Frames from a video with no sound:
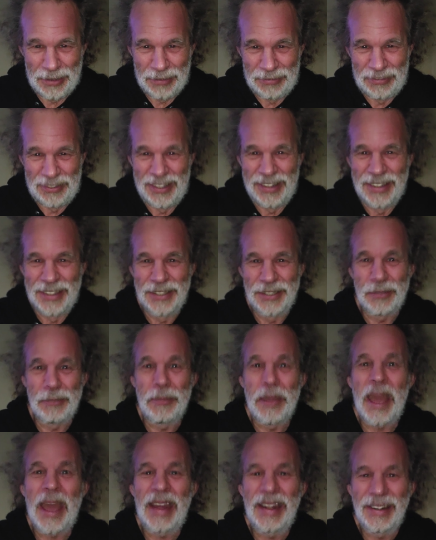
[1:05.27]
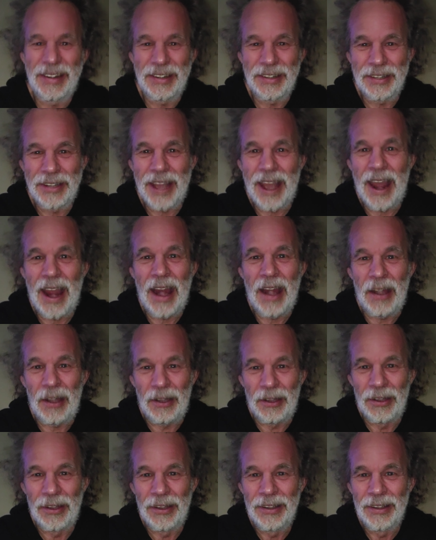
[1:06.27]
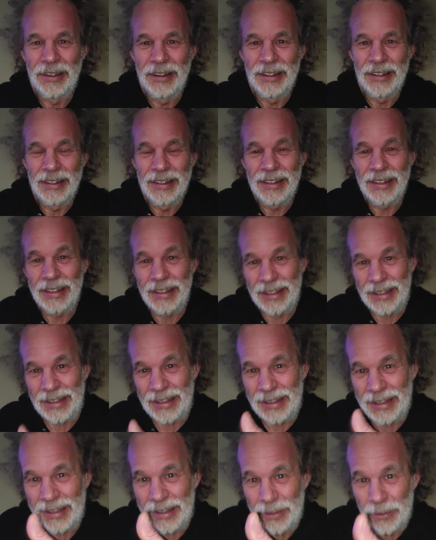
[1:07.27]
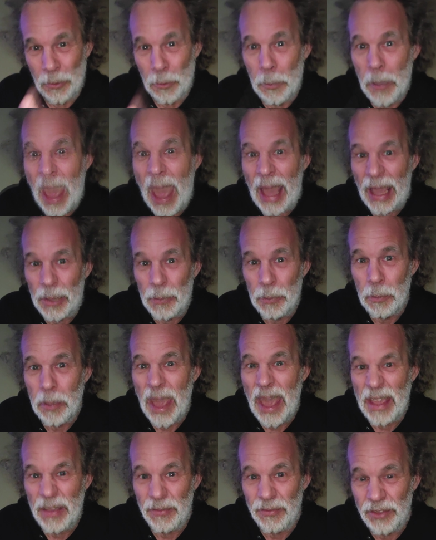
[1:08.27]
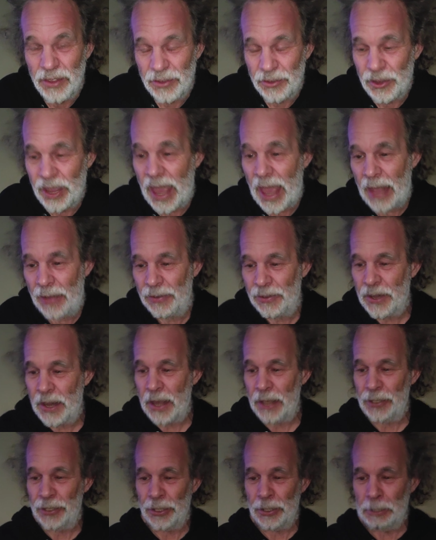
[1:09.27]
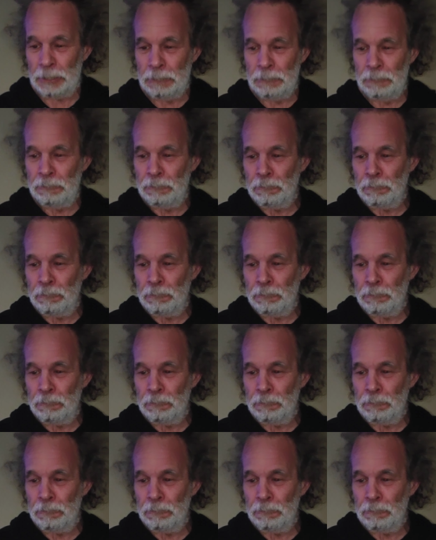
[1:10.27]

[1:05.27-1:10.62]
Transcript: lived in this abandoned car in the back bay of this gas station.